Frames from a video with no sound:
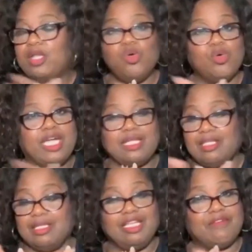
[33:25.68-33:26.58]
One who
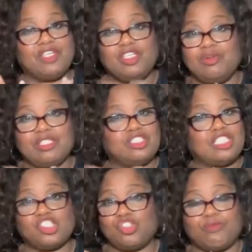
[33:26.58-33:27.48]
can deliver you
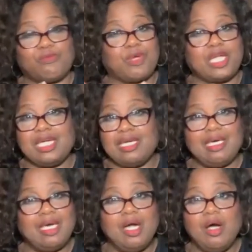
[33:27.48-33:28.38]
and set you free.
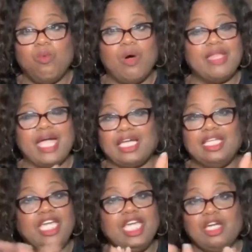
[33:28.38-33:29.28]
One
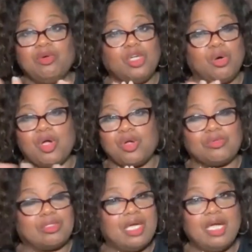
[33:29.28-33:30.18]
that can heal
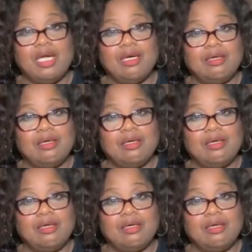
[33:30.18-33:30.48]
your hurt.